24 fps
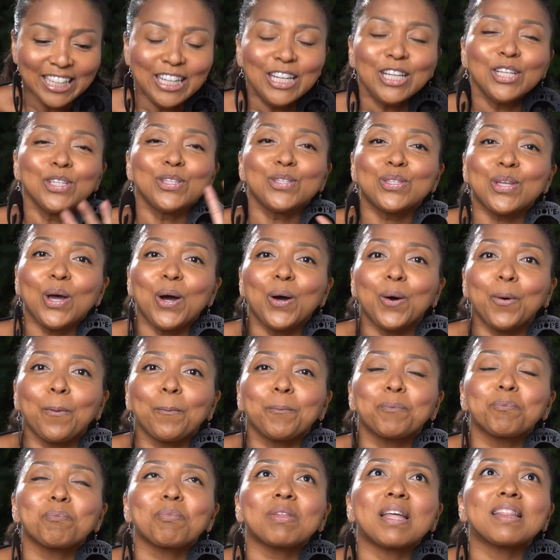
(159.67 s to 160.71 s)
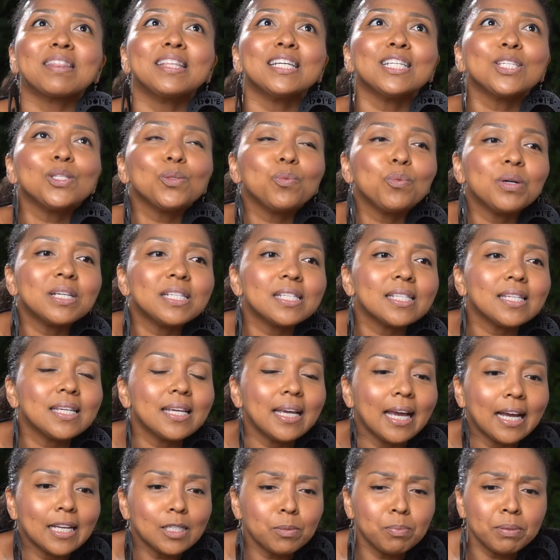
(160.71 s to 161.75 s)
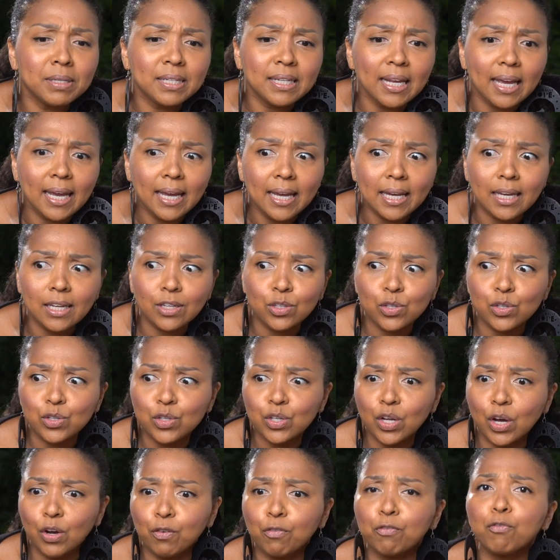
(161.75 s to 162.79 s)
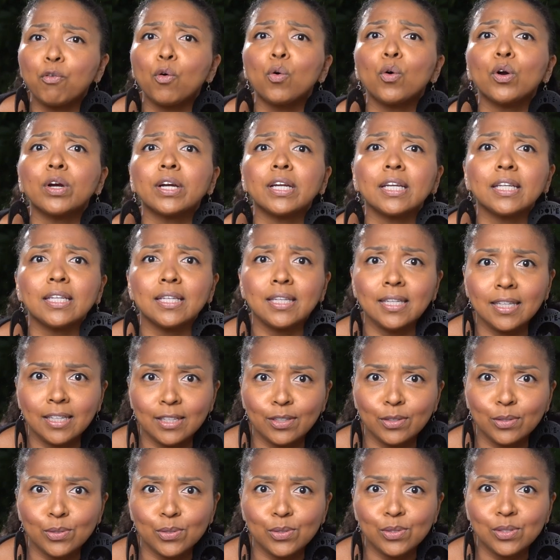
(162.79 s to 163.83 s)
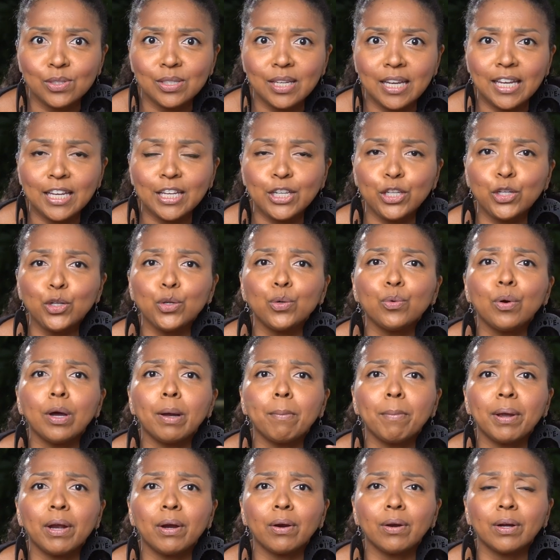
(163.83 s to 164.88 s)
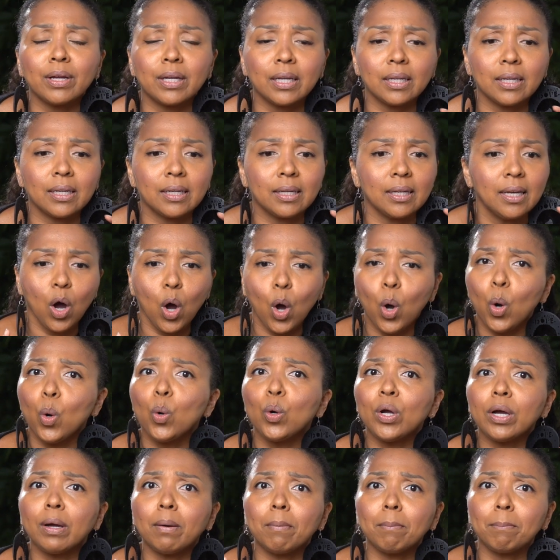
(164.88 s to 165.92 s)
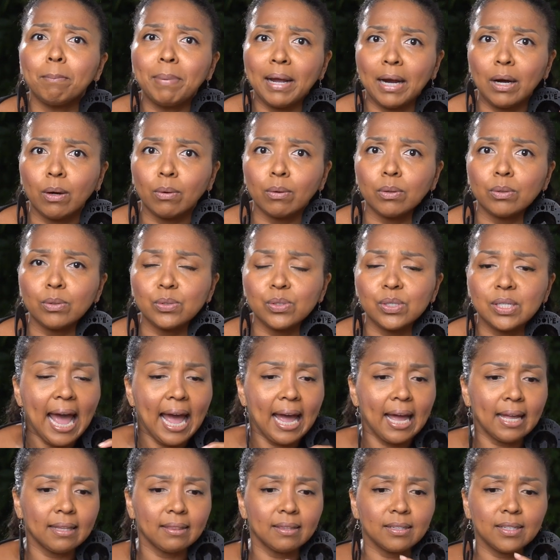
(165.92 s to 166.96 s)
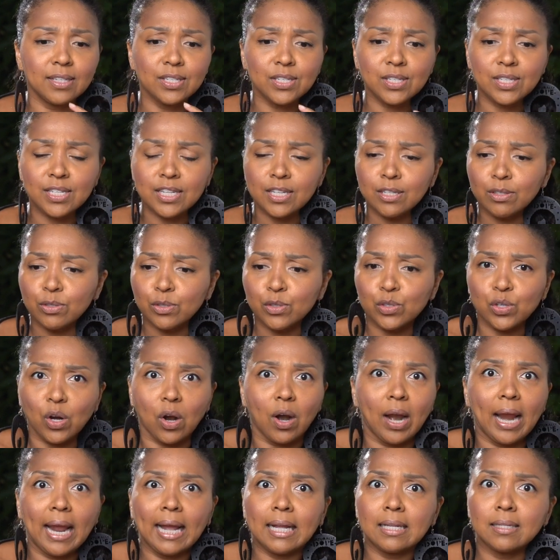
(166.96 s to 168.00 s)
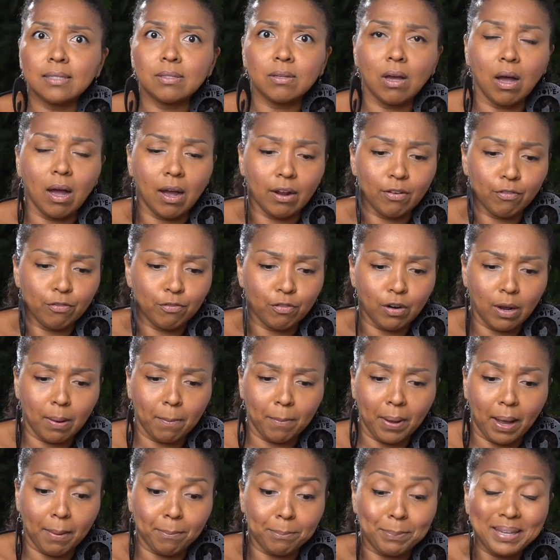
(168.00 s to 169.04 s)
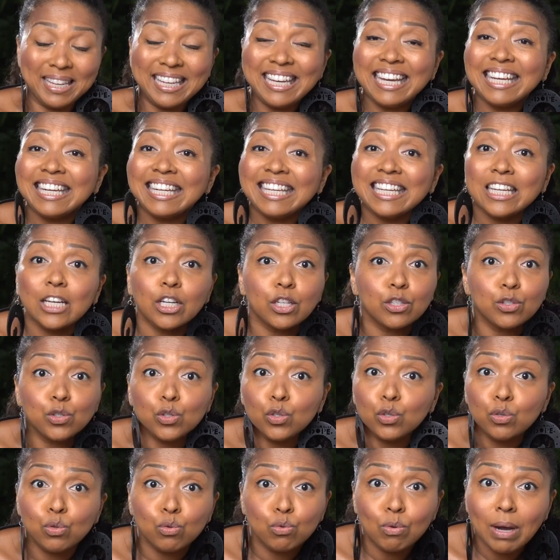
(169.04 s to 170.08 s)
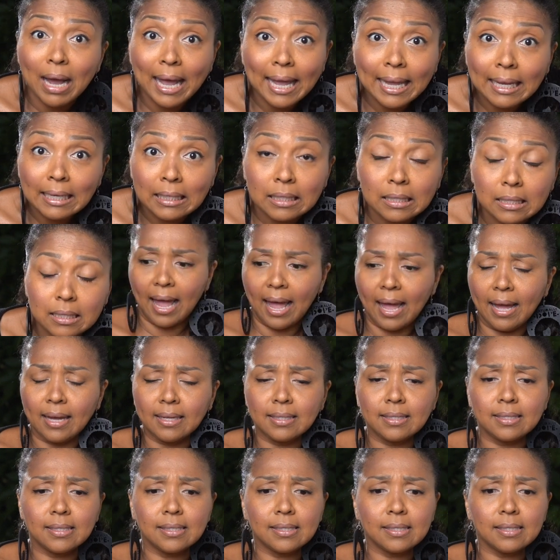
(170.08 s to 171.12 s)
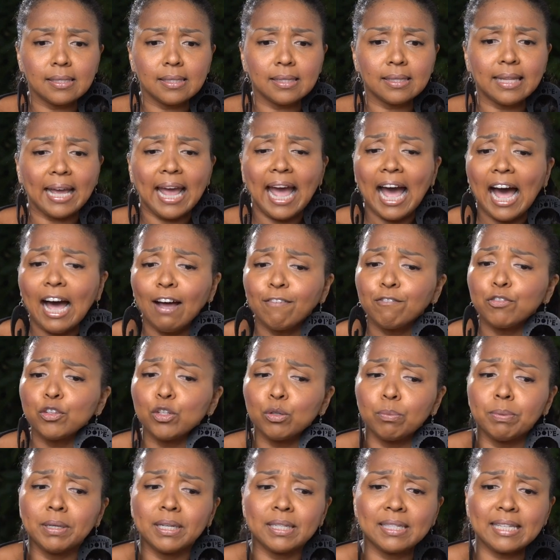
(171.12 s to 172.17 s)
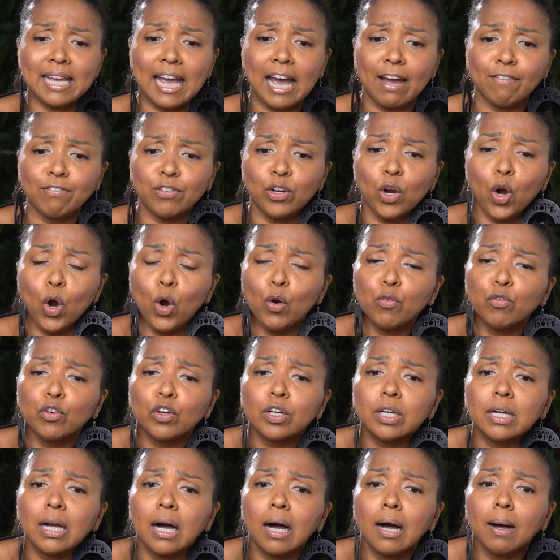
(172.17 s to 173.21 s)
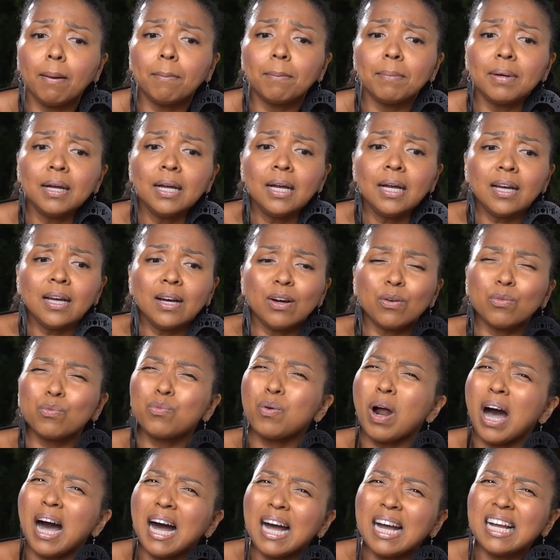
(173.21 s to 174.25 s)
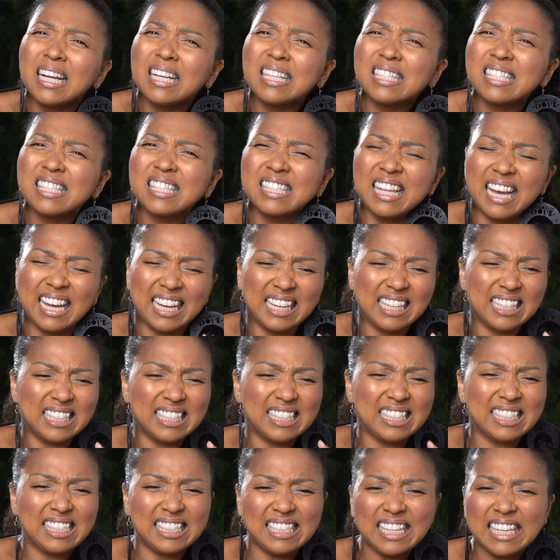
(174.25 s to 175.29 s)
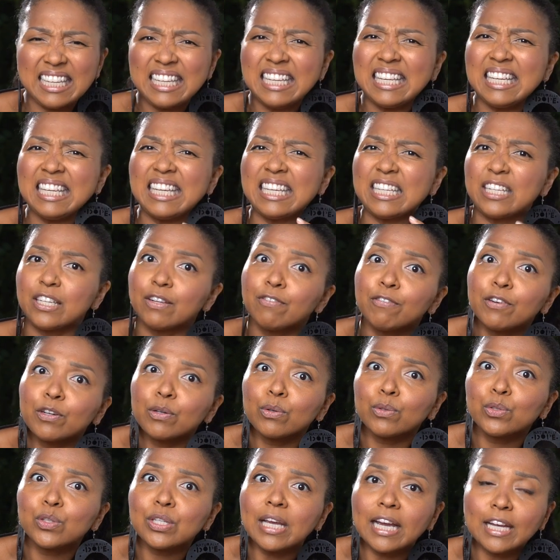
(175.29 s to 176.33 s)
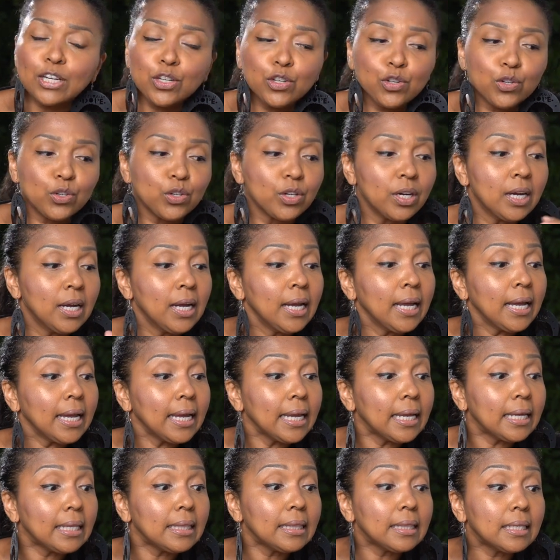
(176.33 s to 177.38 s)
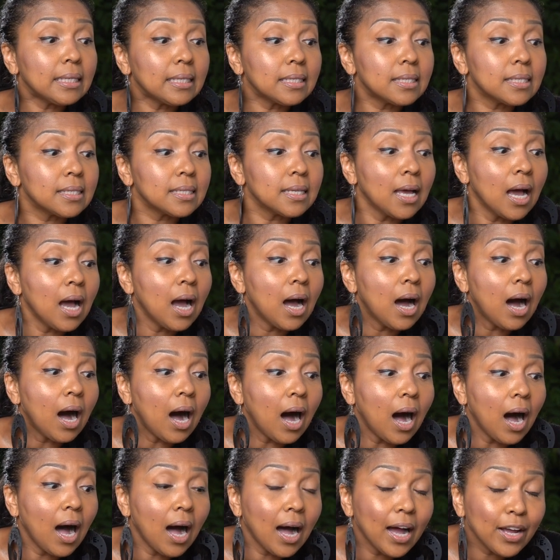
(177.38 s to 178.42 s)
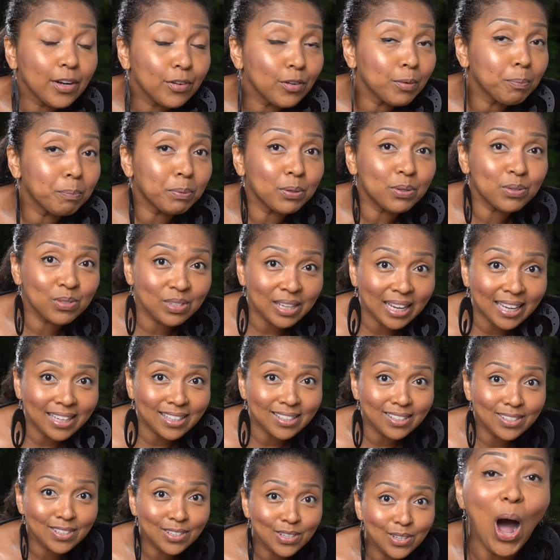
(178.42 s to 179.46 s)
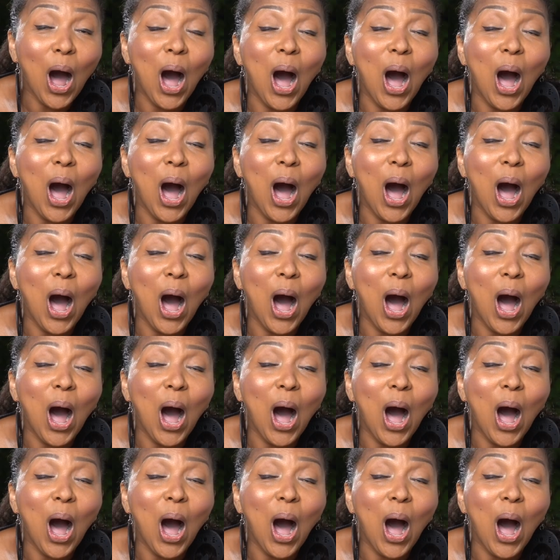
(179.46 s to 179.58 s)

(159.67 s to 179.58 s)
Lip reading: So this whiskey has been aged 4 years in new American oak barrels, and the distillers are hands-on from beginning to end. And they have to, because they have to overcome rye's like sticky and difficult texture in this 100%